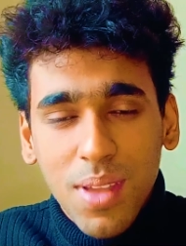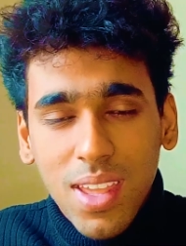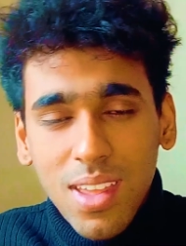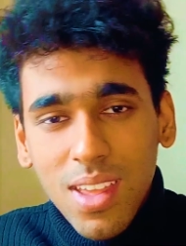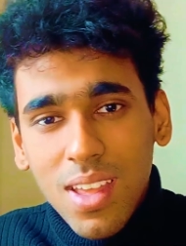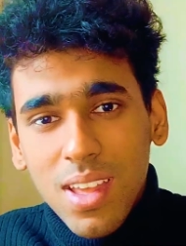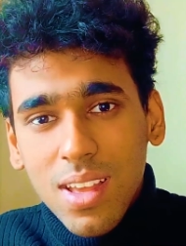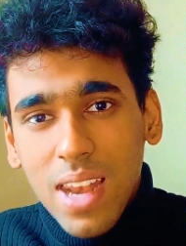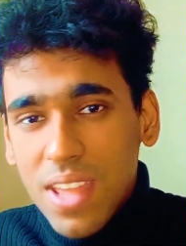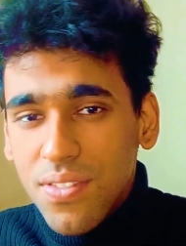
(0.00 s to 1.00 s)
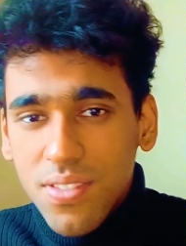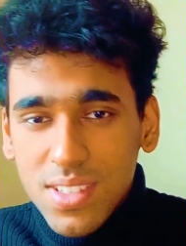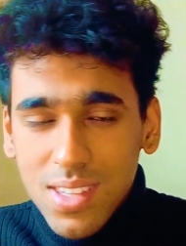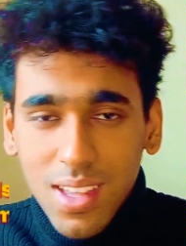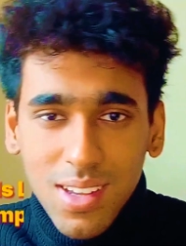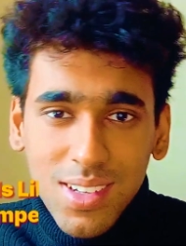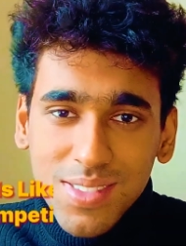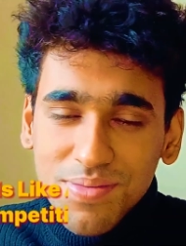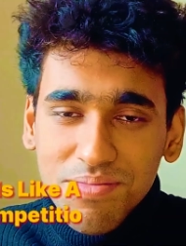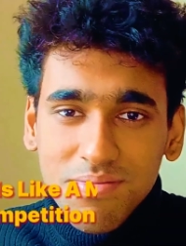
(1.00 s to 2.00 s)
like life is like a
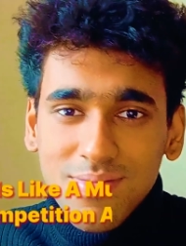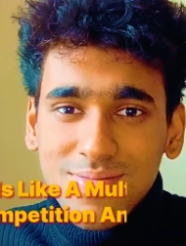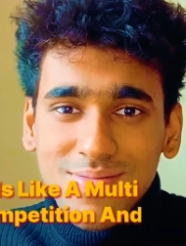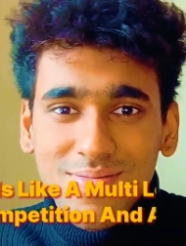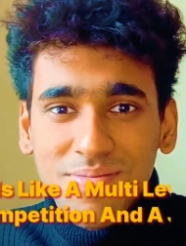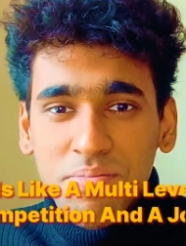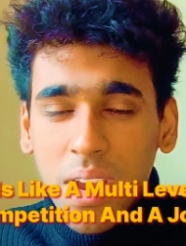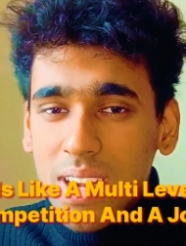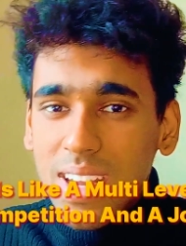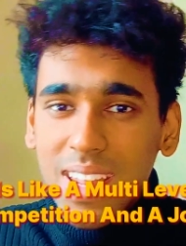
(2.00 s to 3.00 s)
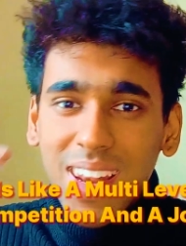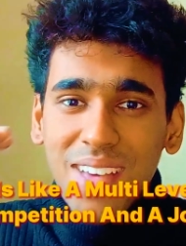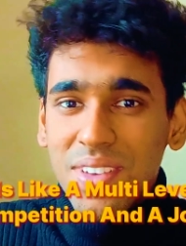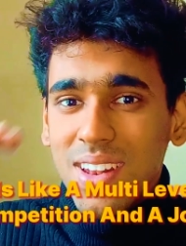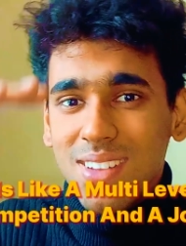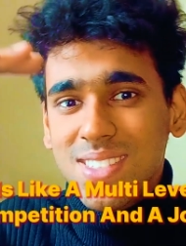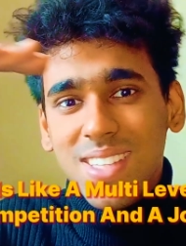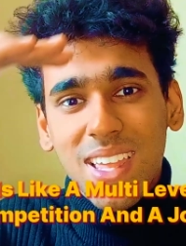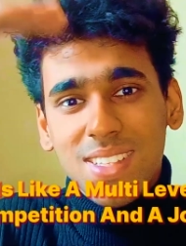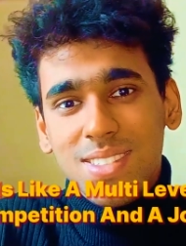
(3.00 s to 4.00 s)
multi-level
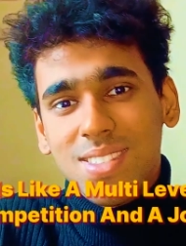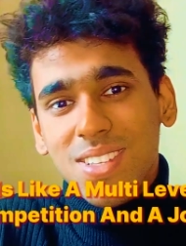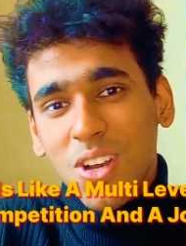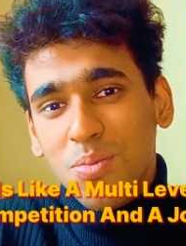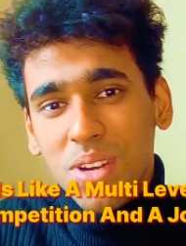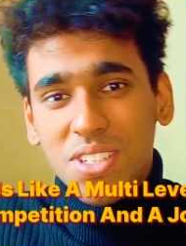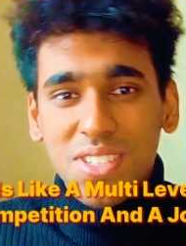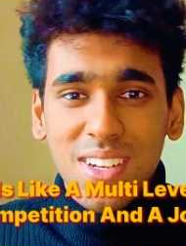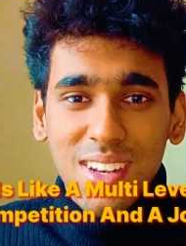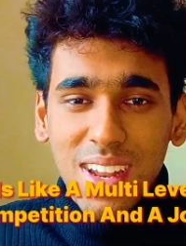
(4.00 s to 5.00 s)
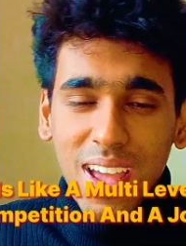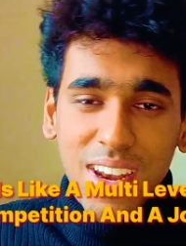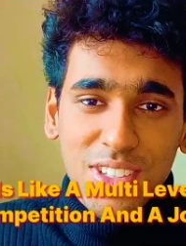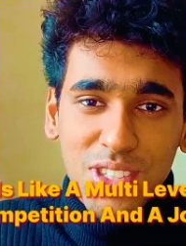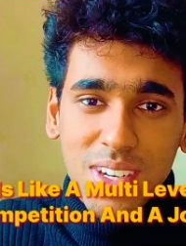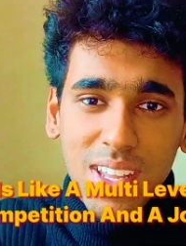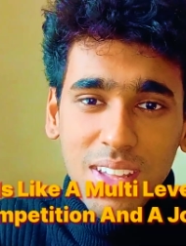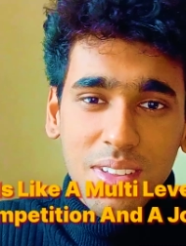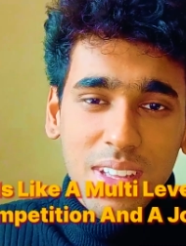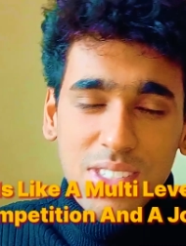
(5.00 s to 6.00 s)
stage competition and a
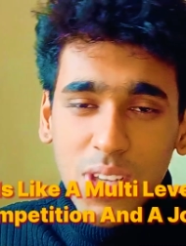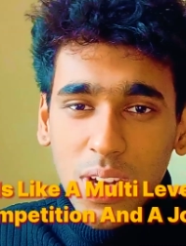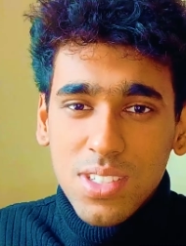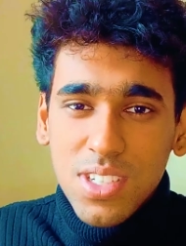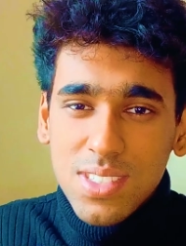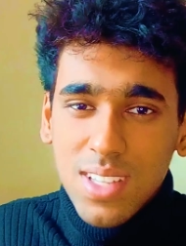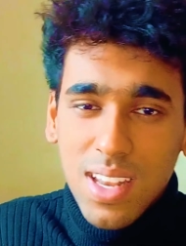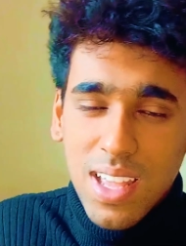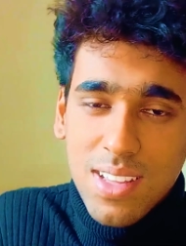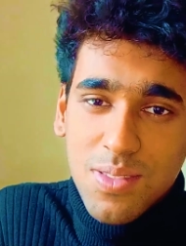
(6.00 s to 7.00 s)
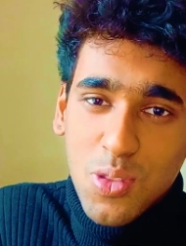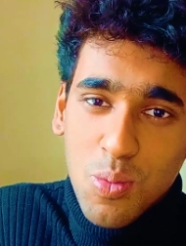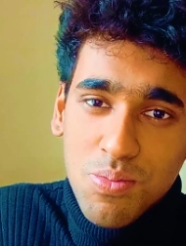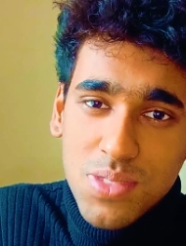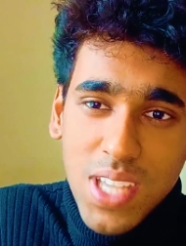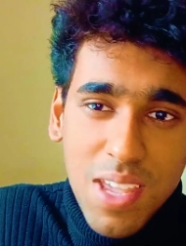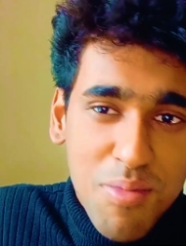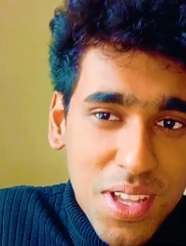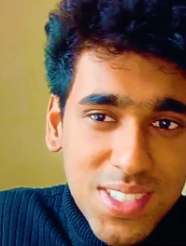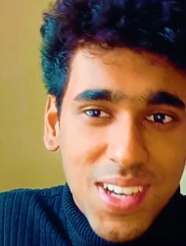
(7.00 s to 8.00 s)
journey it's not just like tum
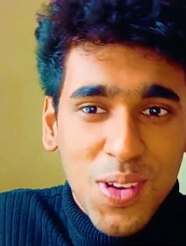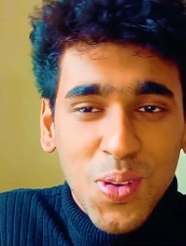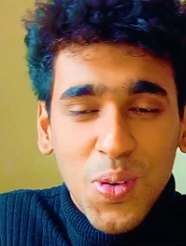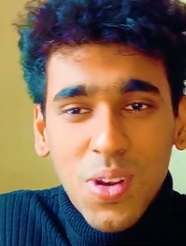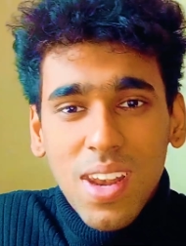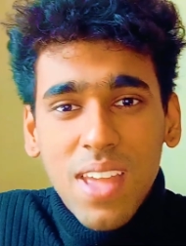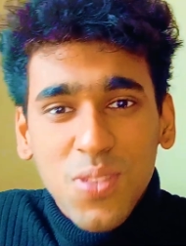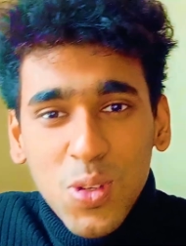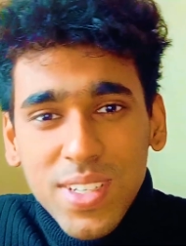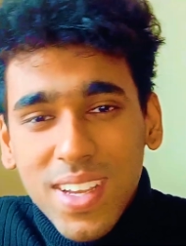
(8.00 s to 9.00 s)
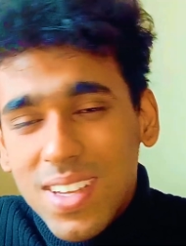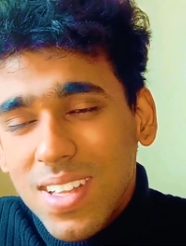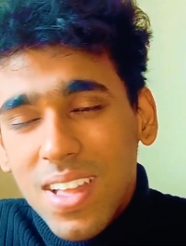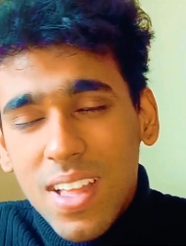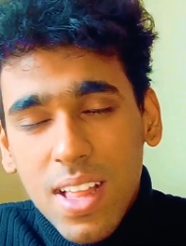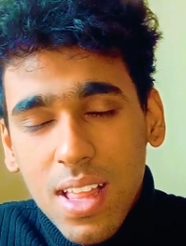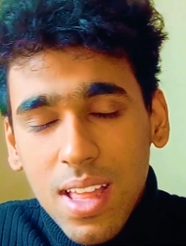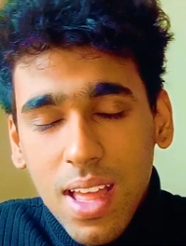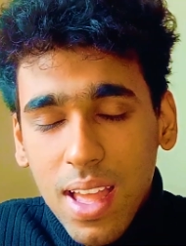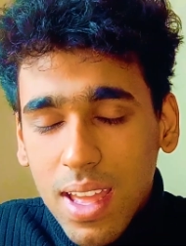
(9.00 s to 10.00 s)
gym or life ho jayega
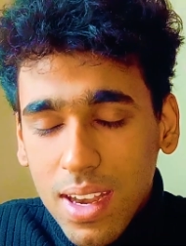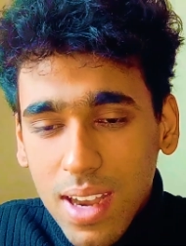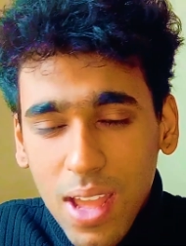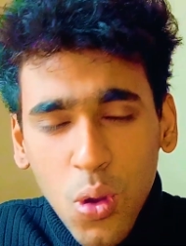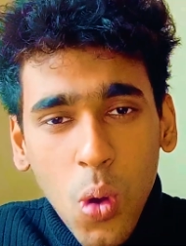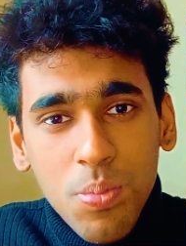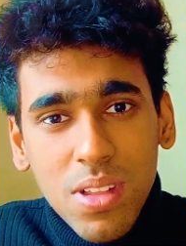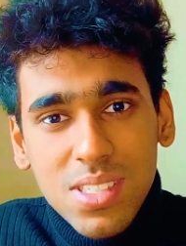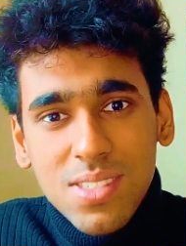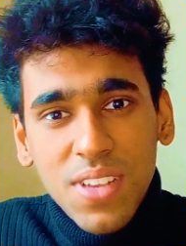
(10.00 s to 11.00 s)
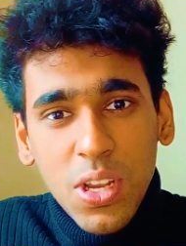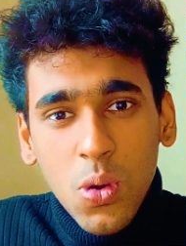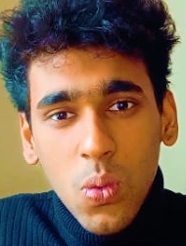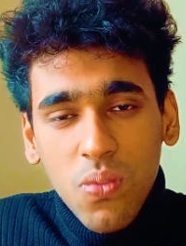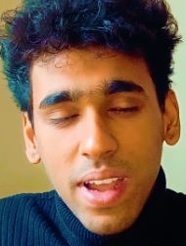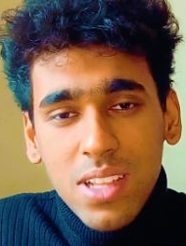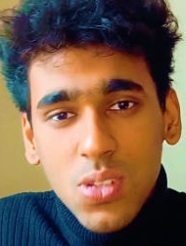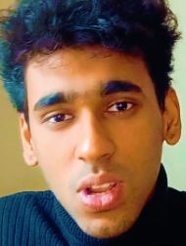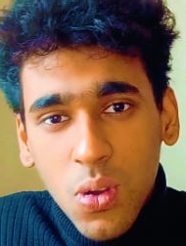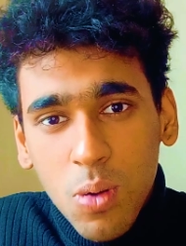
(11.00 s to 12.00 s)
and i hope this video
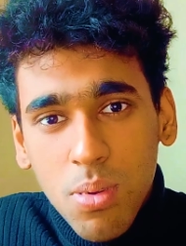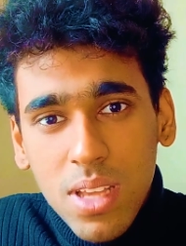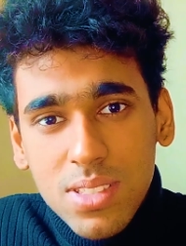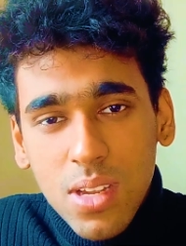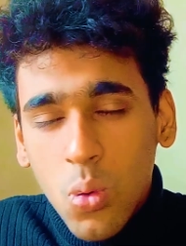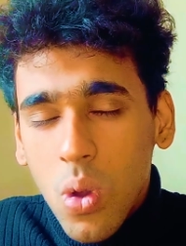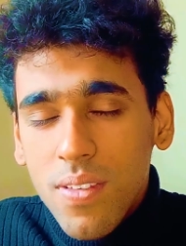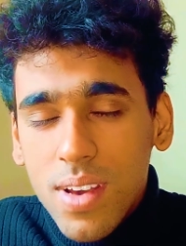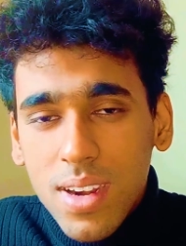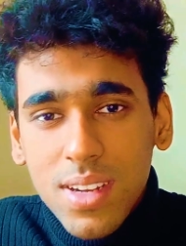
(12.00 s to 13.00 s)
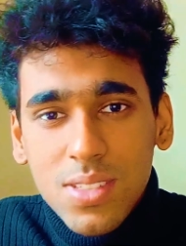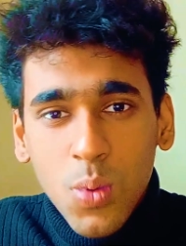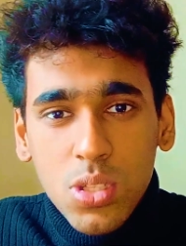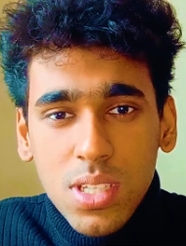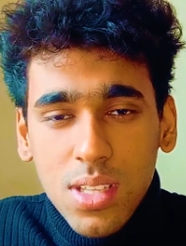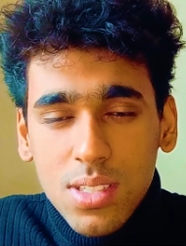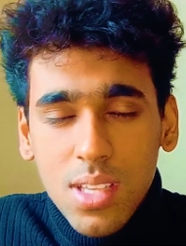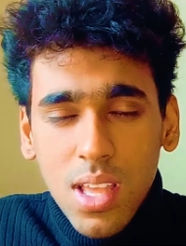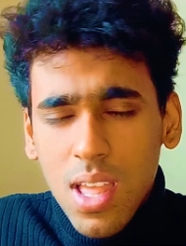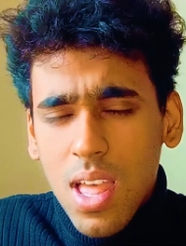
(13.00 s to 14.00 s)
finds you in a good place and whoever it is watching
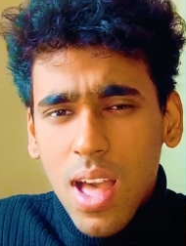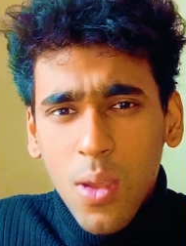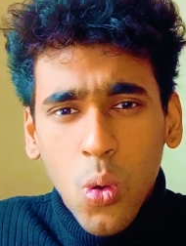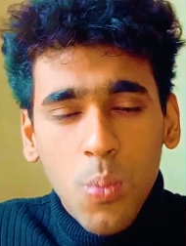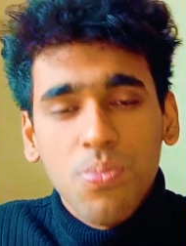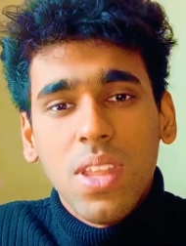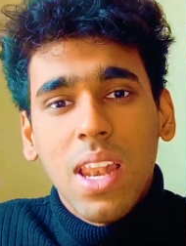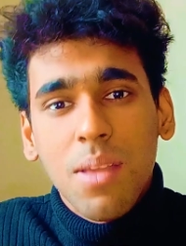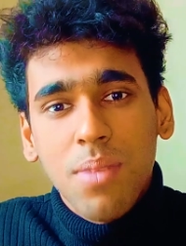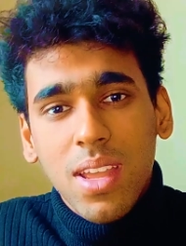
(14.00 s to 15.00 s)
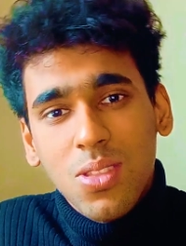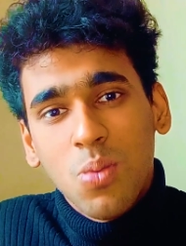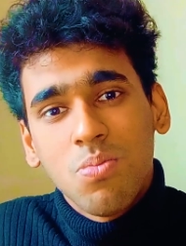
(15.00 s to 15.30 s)
this i hope like by